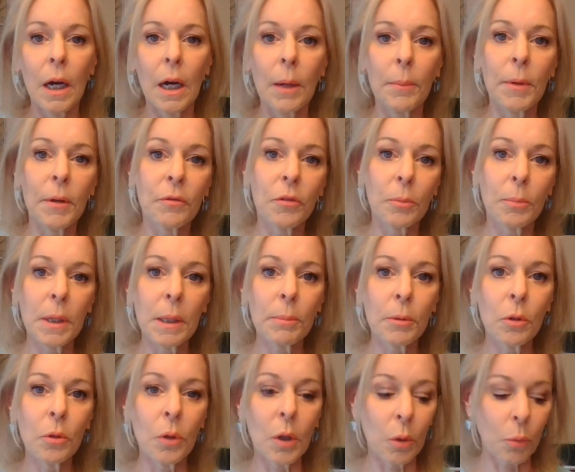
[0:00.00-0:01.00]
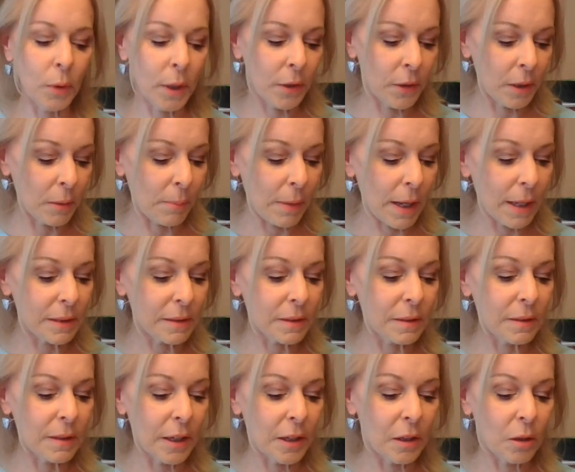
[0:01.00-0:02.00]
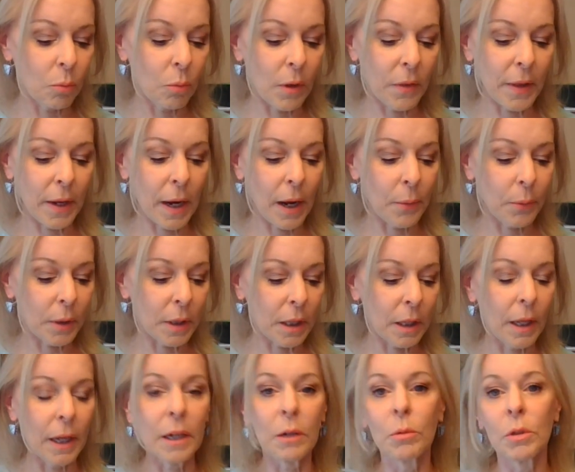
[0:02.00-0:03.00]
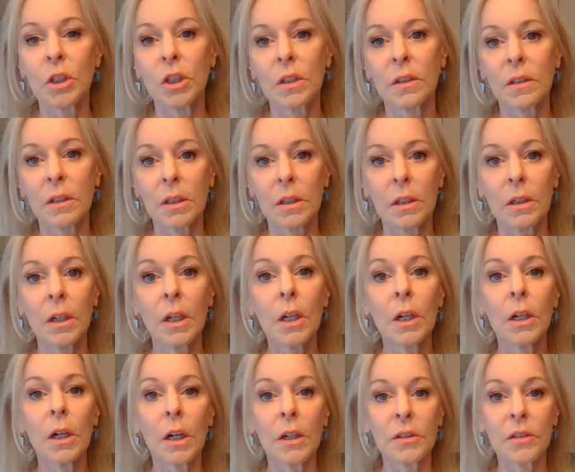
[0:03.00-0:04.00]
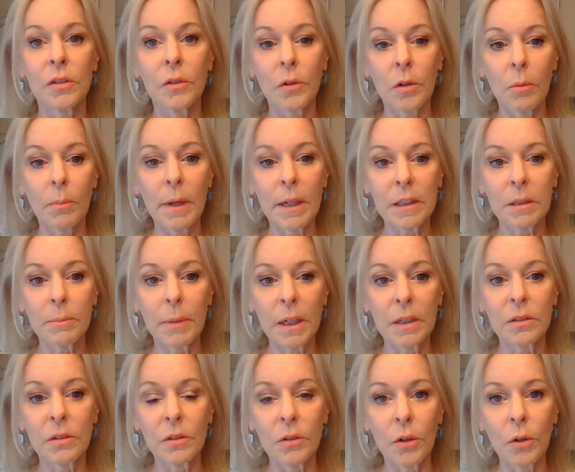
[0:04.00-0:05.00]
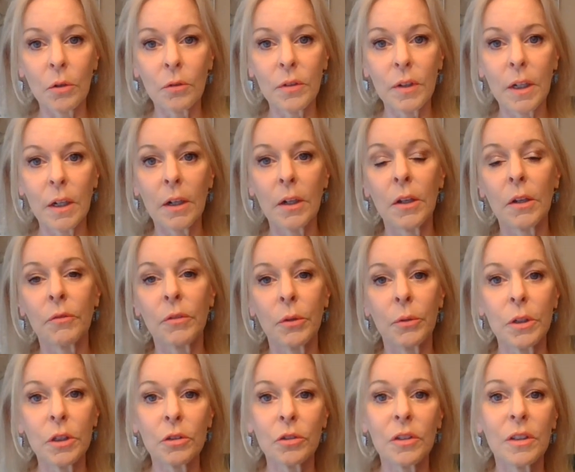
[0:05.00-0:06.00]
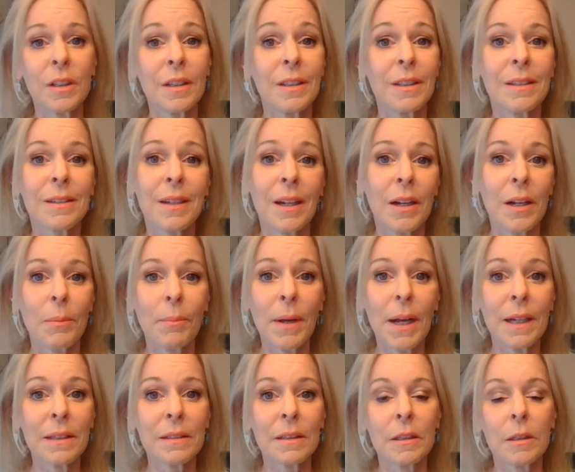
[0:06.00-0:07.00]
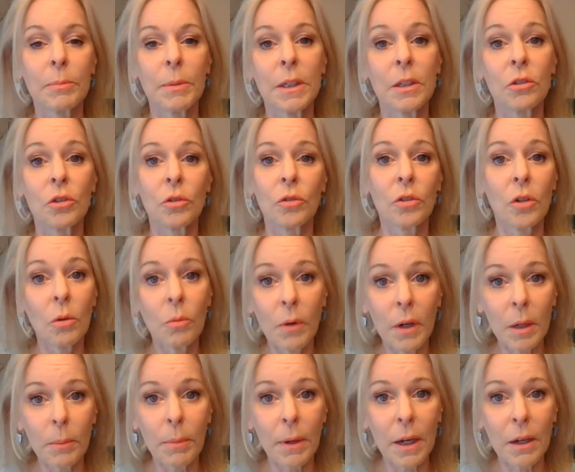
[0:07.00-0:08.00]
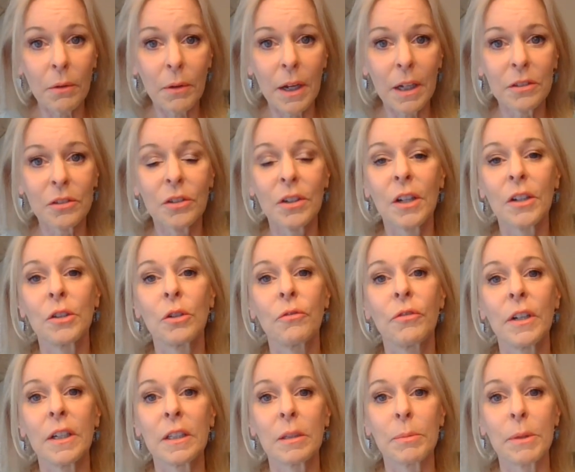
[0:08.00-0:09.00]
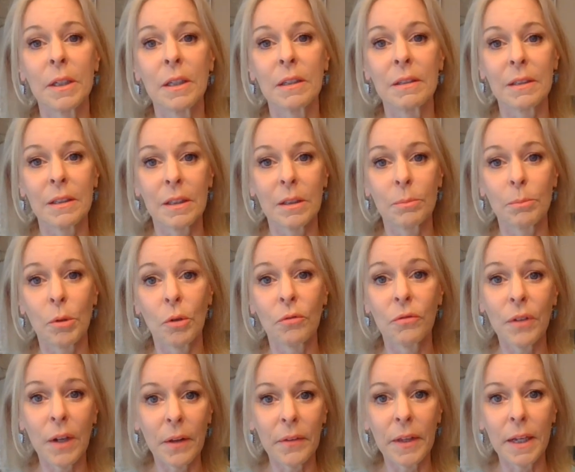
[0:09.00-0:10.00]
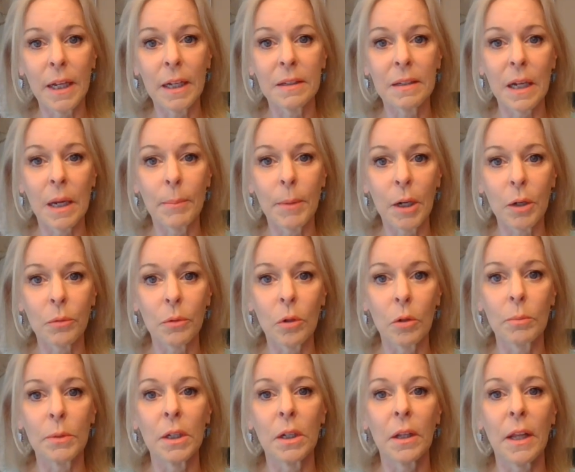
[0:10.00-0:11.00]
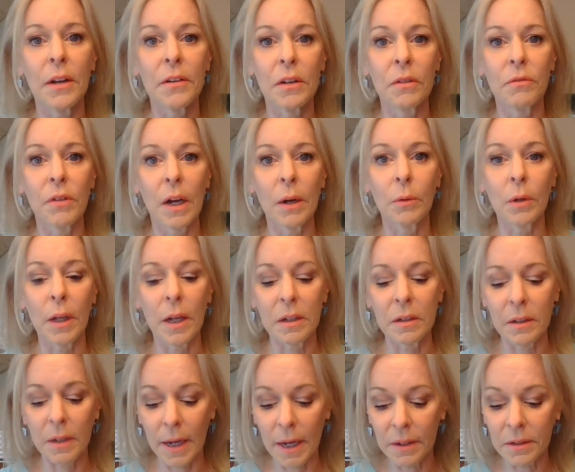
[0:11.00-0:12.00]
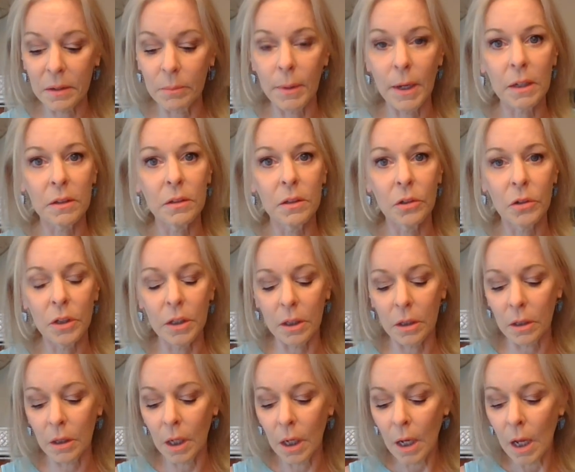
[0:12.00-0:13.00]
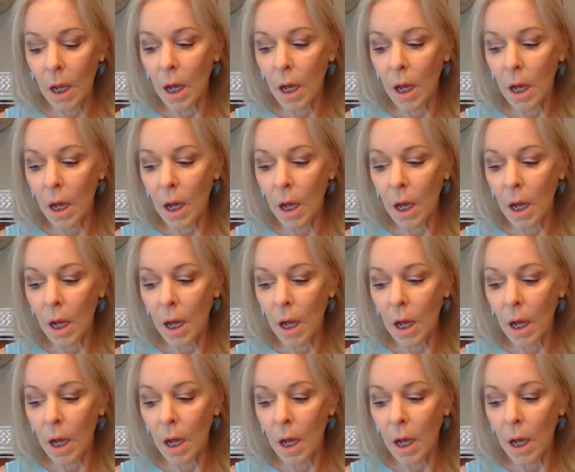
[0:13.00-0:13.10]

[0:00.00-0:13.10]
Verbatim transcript: um, and for people who are wearing masks like the one that I really like, which is the uh, SonoMask by Sonovia, if you're interested in this kind of mask, it's because you don't want a biohazard on your face because it's profoundly antimicrobial, antiviral, antibacterial.